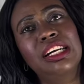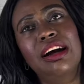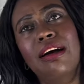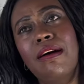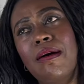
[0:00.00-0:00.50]

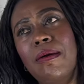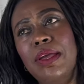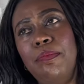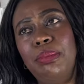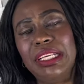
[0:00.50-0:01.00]

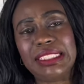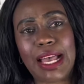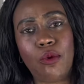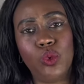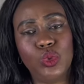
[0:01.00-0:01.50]
a piece
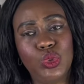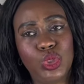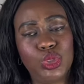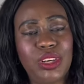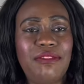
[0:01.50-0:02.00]
I would
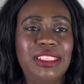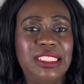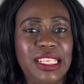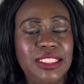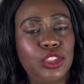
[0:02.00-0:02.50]

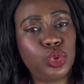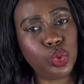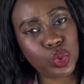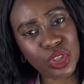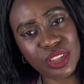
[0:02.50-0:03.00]
gravitate
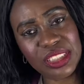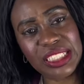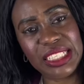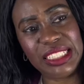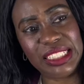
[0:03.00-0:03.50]
towards
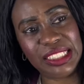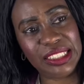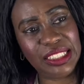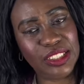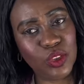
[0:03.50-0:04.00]

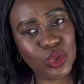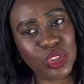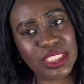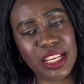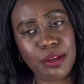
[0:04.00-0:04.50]

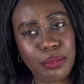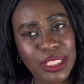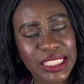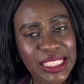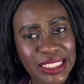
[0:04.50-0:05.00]
to
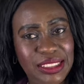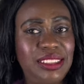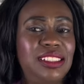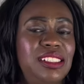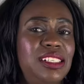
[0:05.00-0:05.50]
celebrate
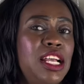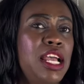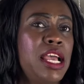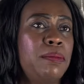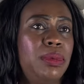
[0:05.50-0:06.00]
Easter,
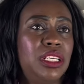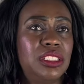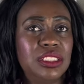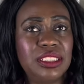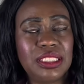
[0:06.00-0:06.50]

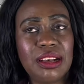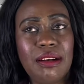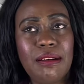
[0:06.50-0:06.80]
because